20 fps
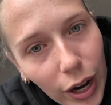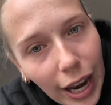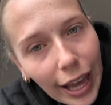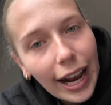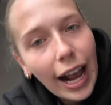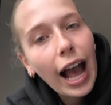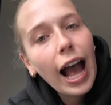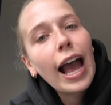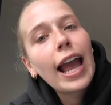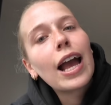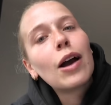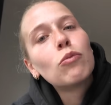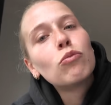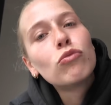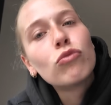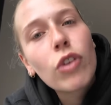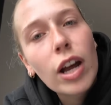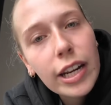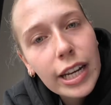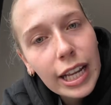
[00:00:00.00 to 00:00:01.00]
Like, I
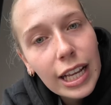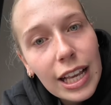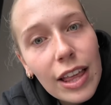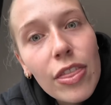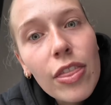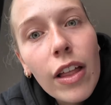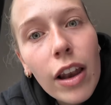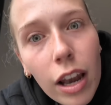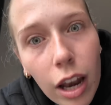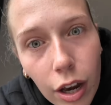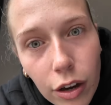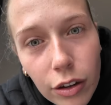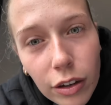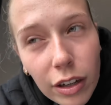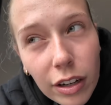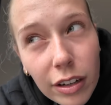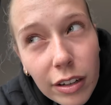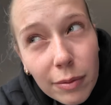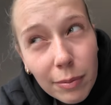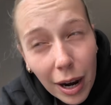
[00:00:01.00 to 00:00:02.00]
am running the
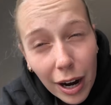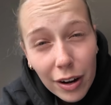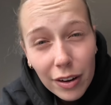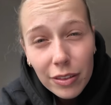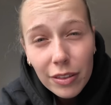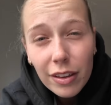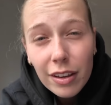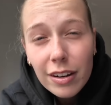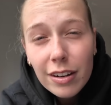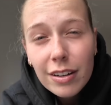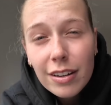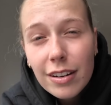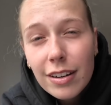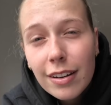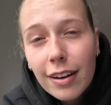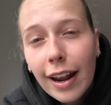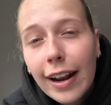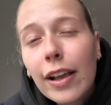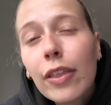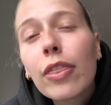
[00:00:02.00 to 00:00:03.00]
London Marathon.
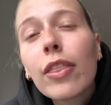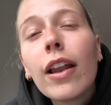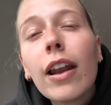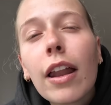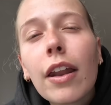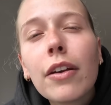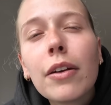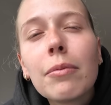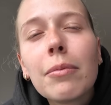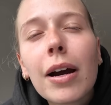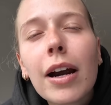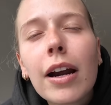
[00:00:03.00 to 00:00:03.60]
Like, the London